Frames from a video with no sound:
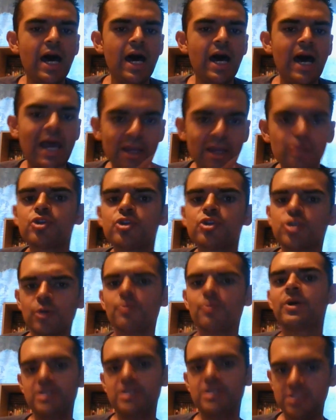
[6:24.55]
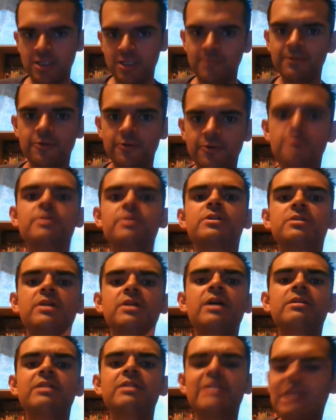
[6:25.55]
I understood where he's coming from,
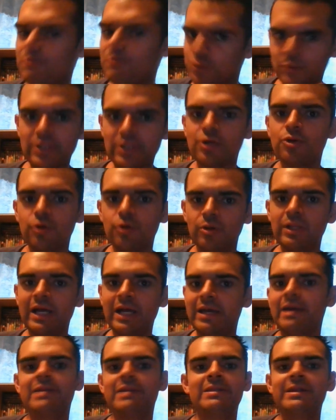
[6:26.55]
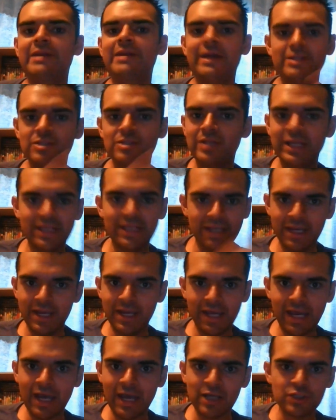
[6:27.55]
and that was really cool. I didn't have to like
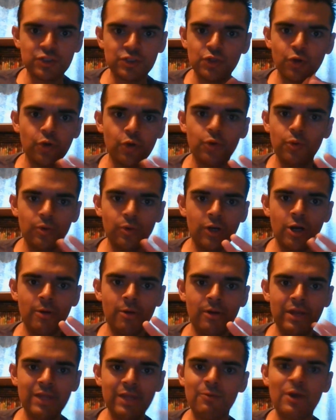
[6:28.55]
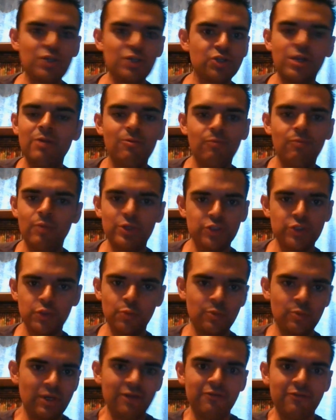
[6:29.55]
act so irrationally
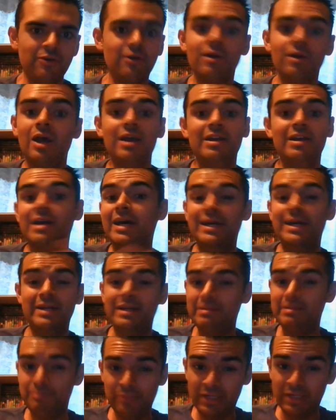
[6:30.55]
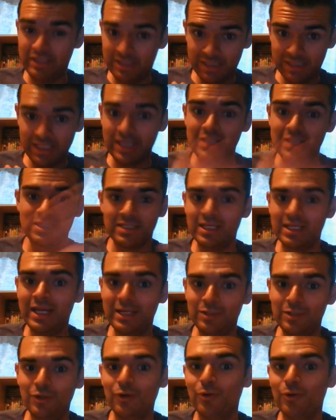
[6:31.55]
whatsoever. But yes, I
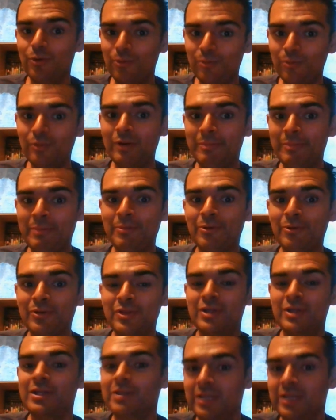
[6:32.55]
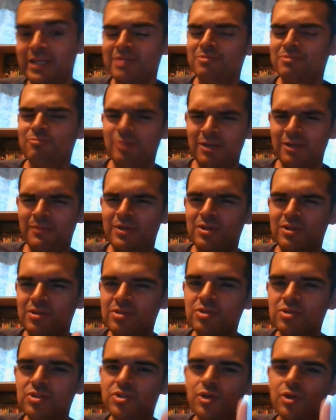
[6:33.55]
know what people are thinking, like, wait a minute,
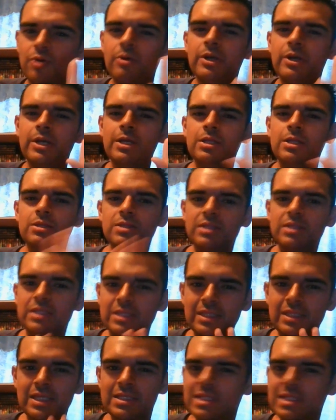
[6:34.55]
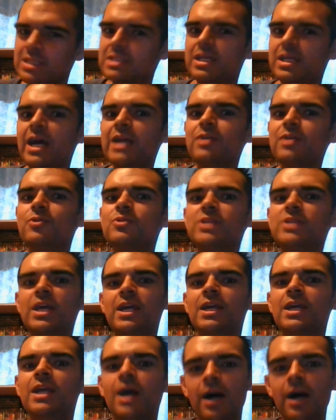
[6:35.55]
so did this guy use
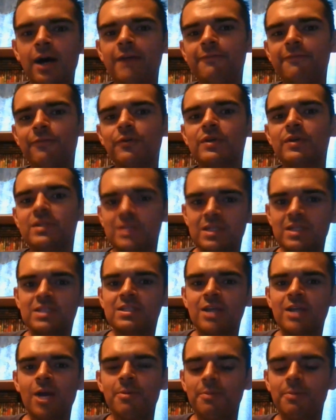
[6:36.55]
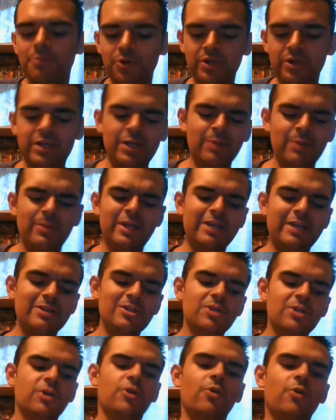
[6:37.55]
AI for this comic book? And I'm like,
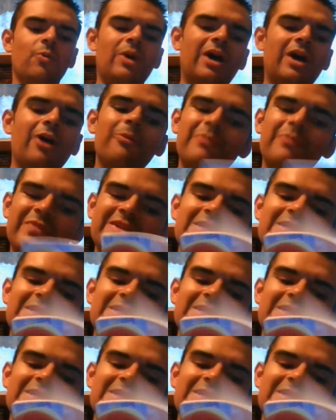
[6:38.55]
well,